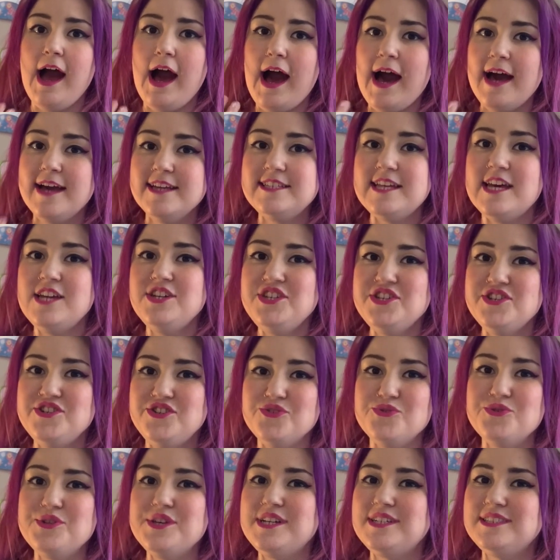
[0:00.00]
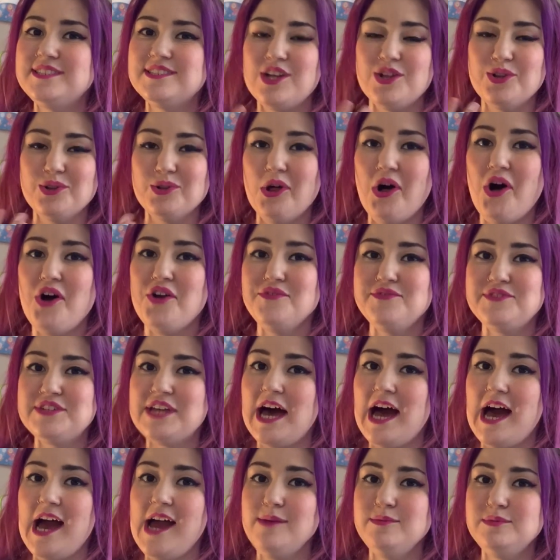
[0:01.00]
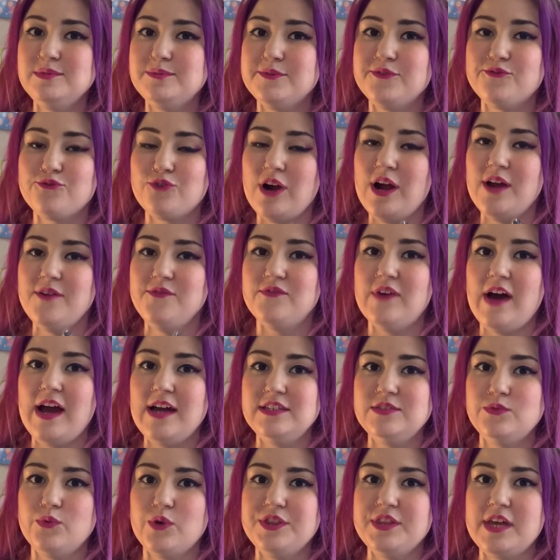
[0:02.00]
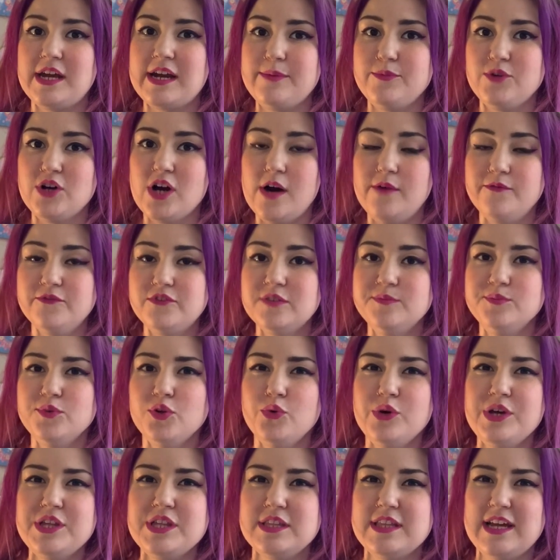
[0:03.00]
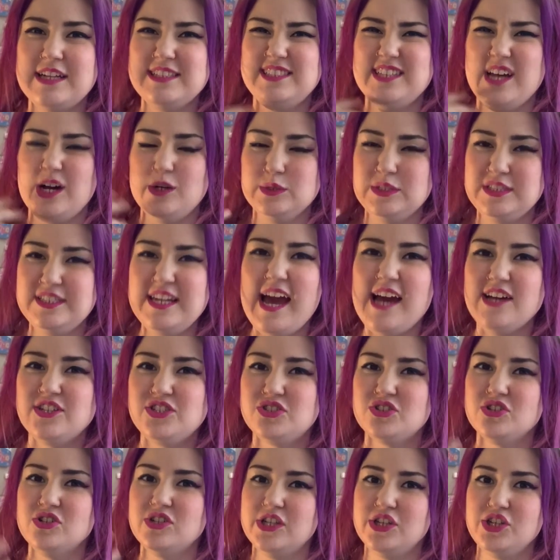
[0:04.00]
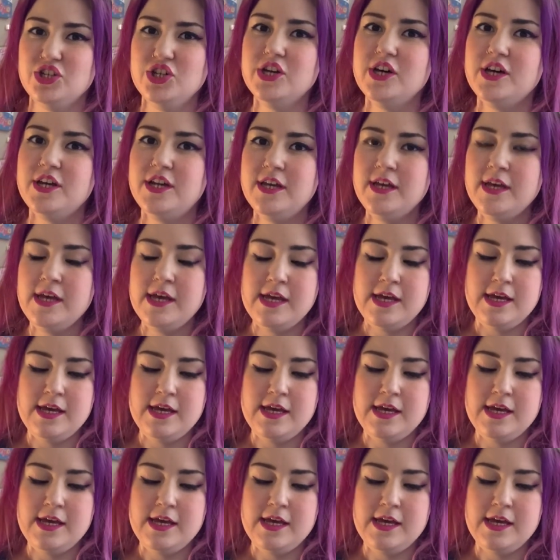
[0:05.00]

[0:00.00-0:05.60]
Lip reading: I tend to do this a lot of times before I find one that I'm comfortable with and that sounds natural and good.